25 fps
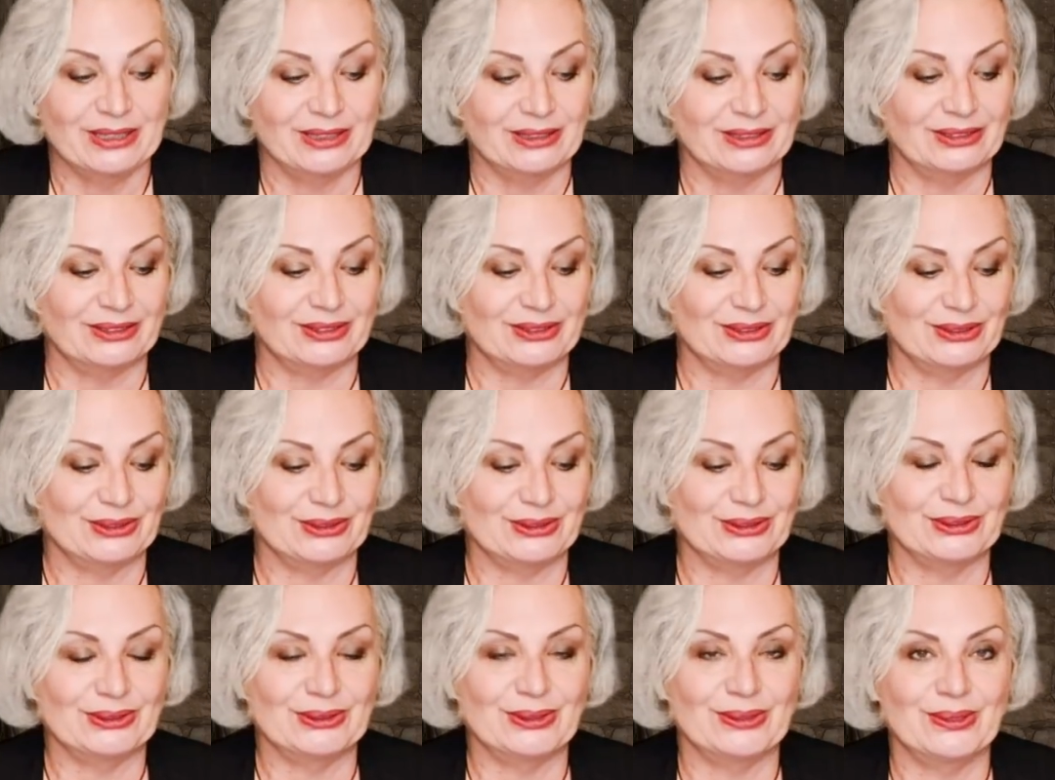
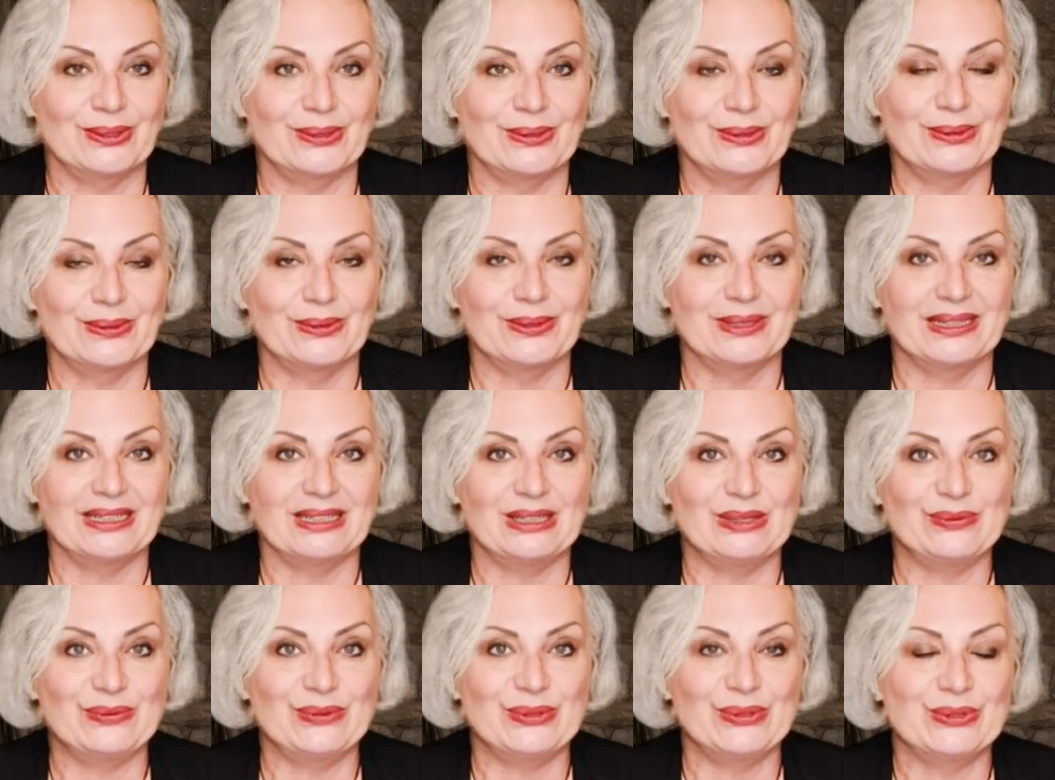So
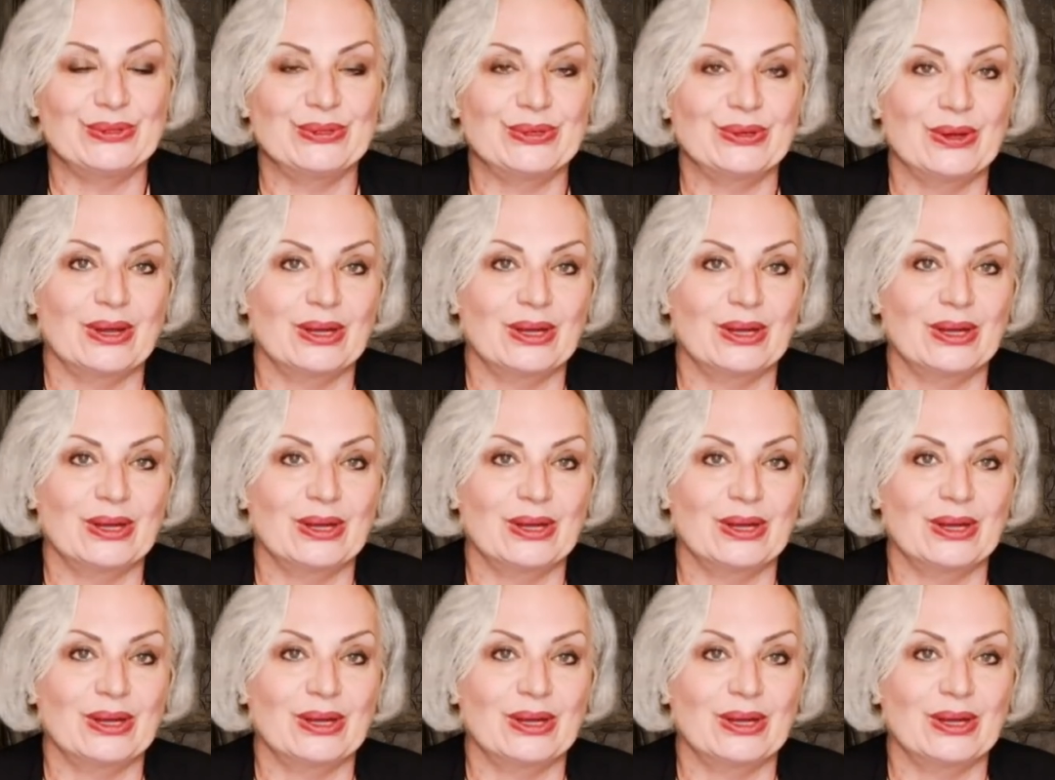if you know